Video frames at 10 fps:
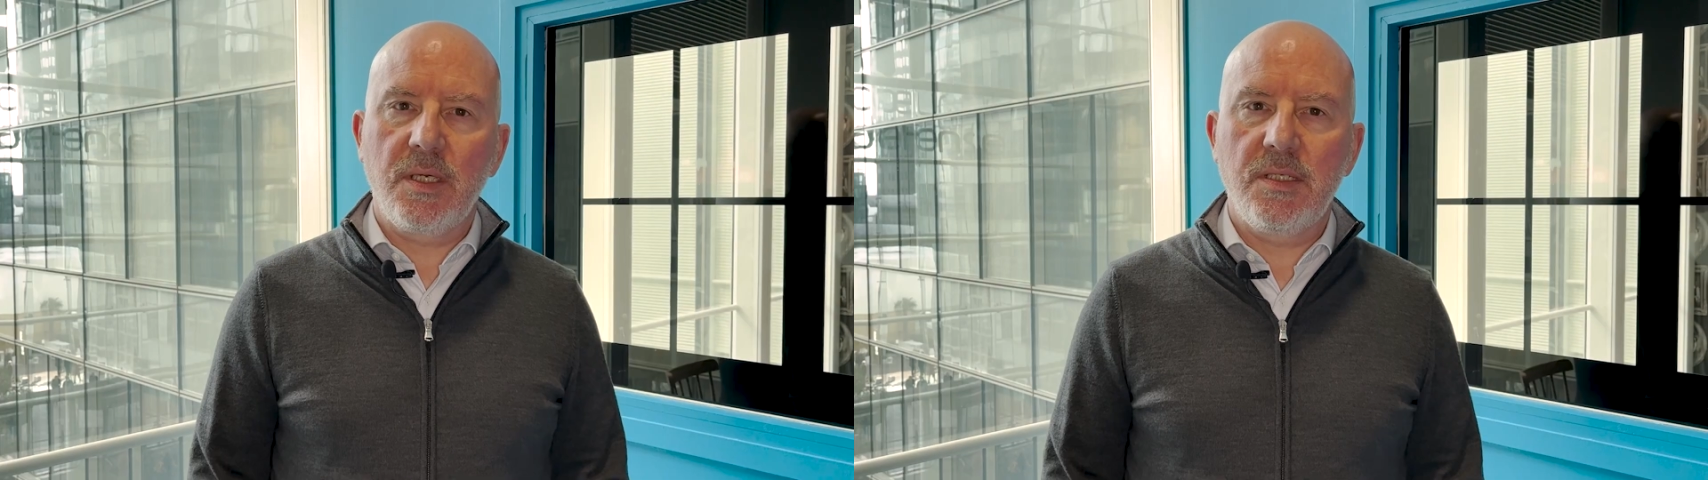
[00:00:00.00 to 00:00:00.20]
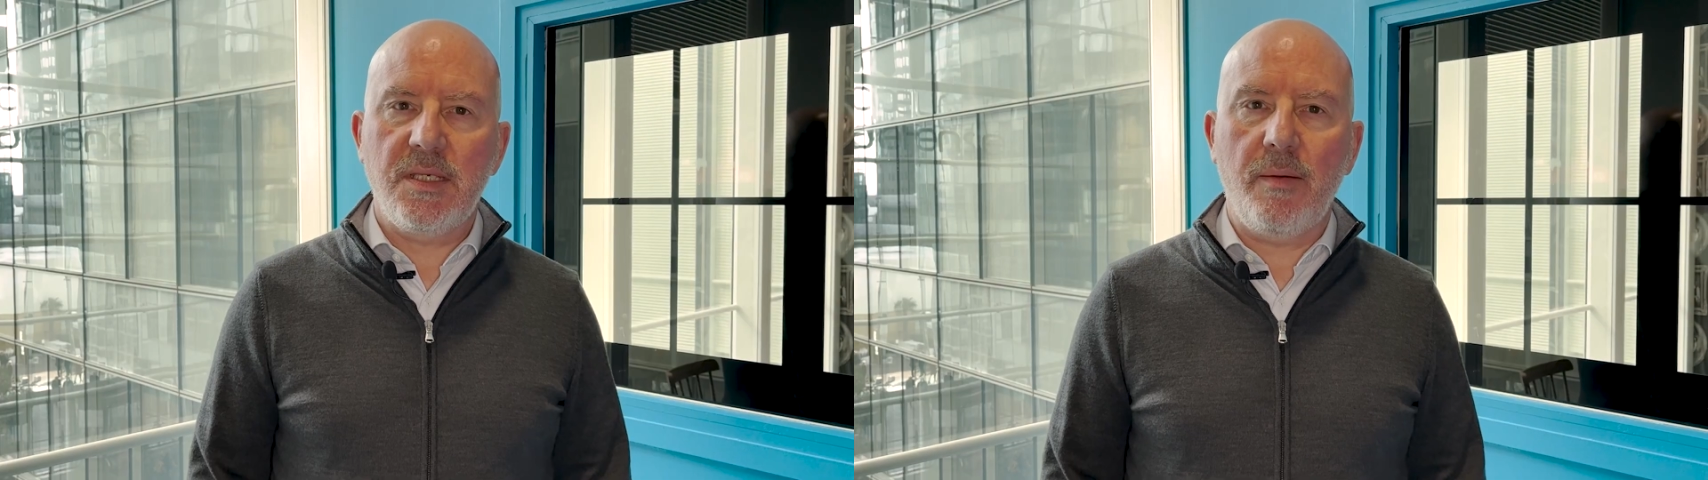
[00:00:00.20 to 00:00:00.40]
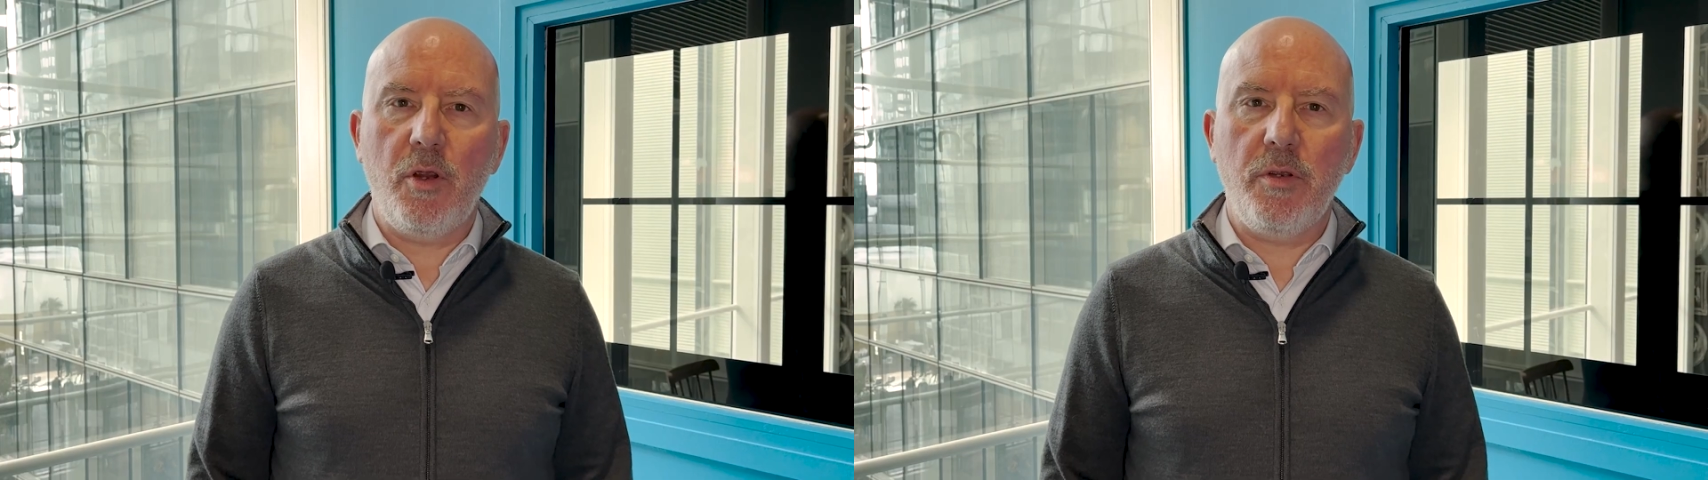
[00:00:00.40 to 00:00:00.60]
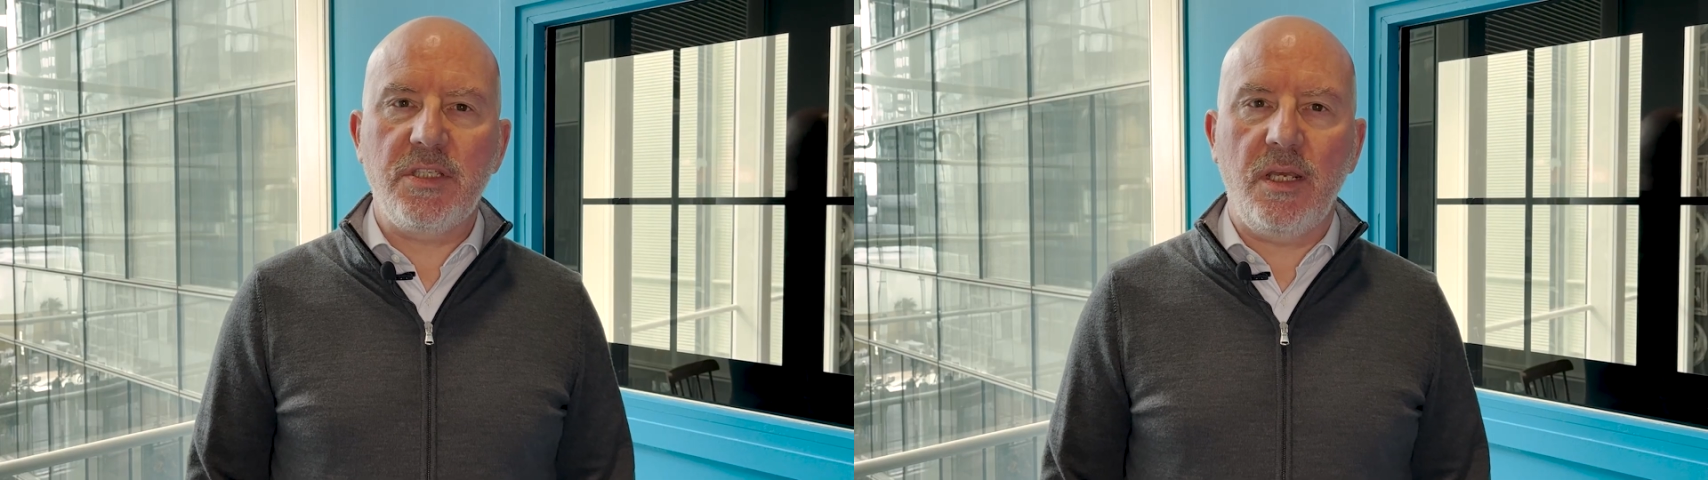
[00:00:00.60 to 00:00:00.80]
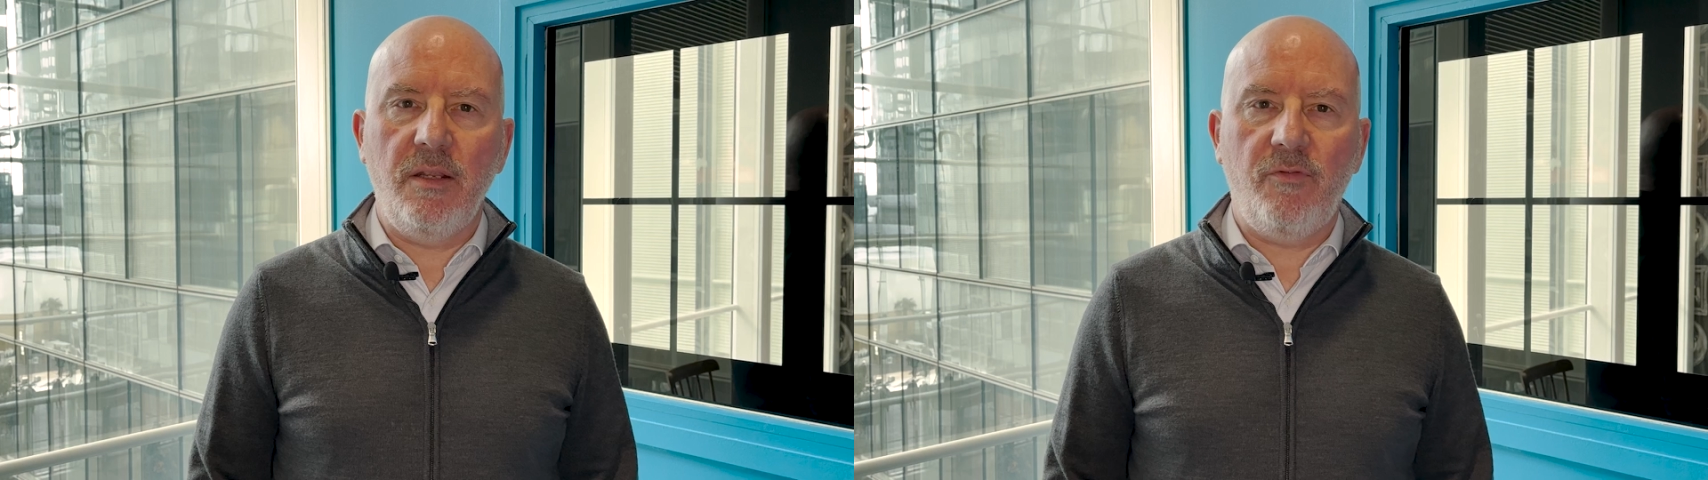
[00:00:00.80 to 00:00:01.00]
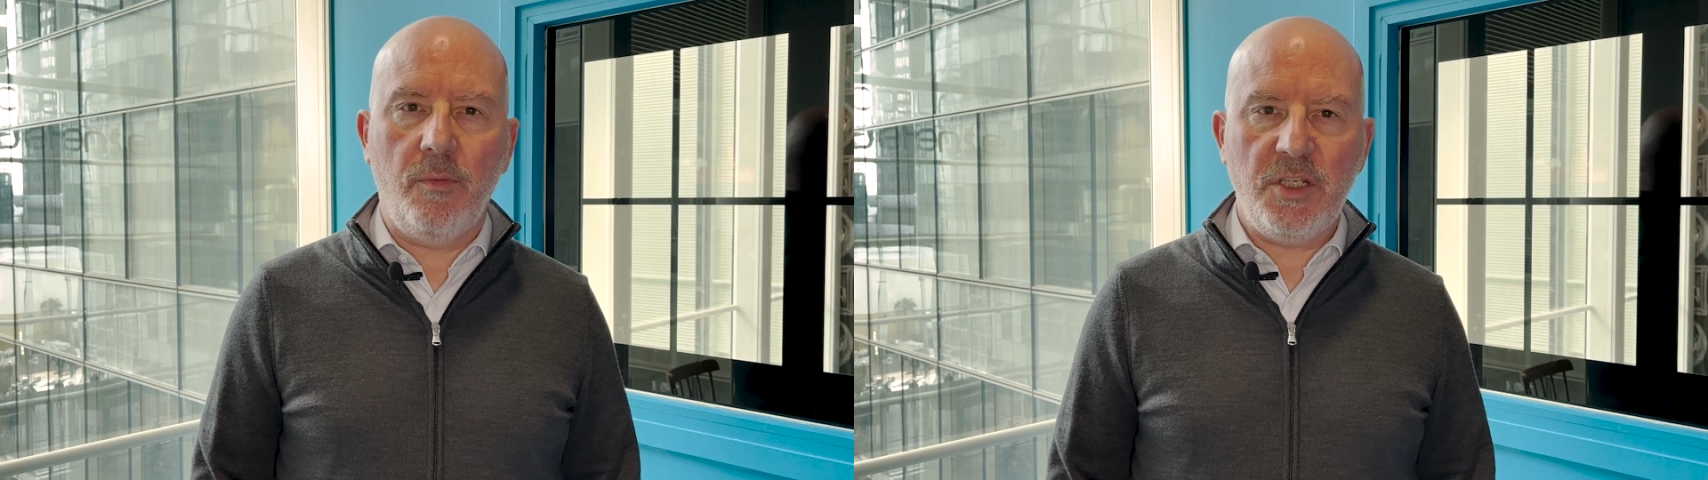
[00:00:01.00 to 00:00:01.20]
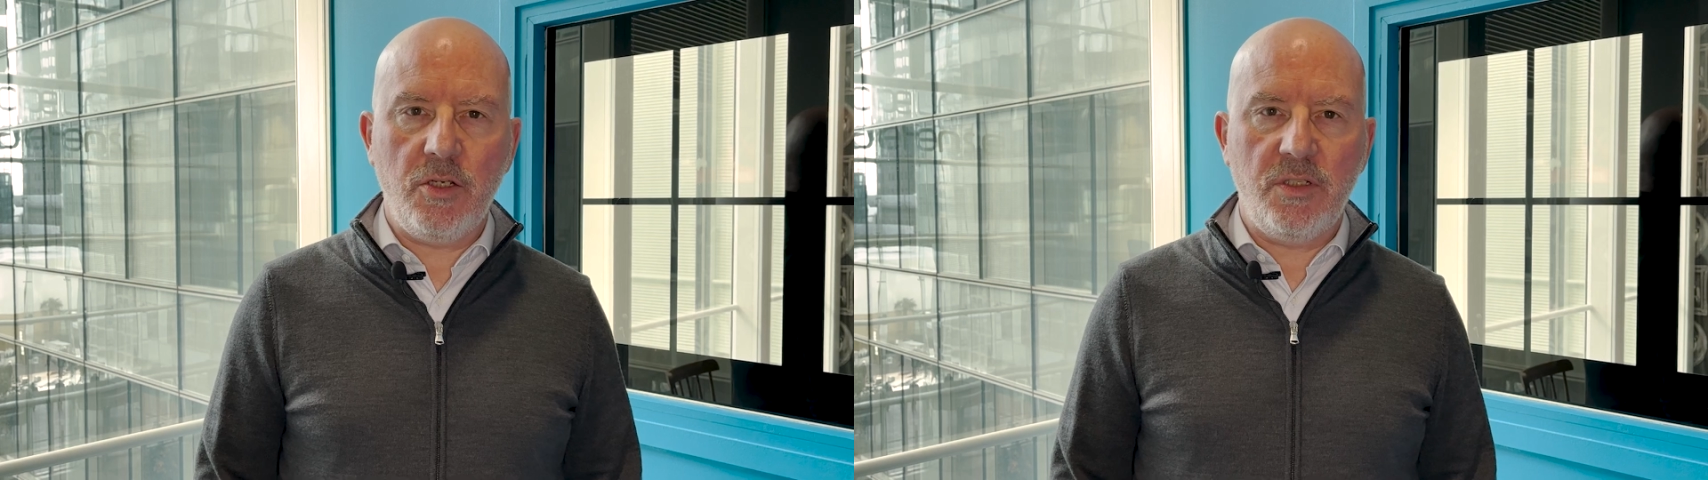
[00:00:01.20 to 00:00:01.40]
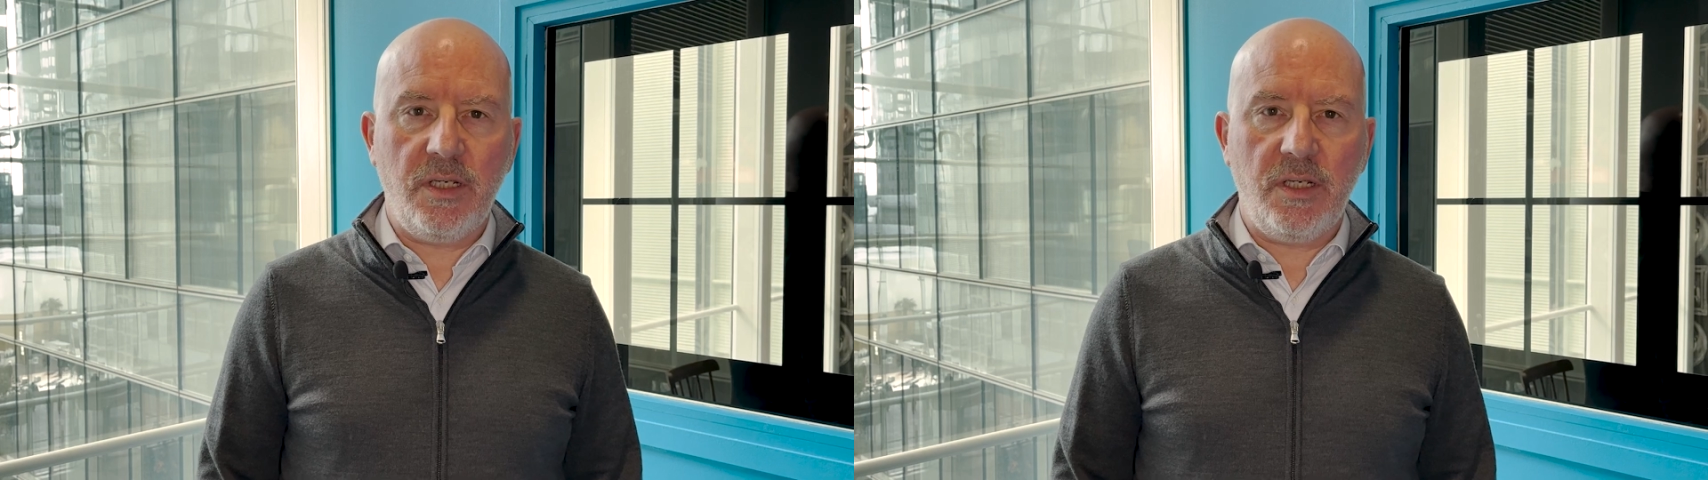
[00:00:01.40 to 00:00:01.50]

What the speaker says: Cyber risk and information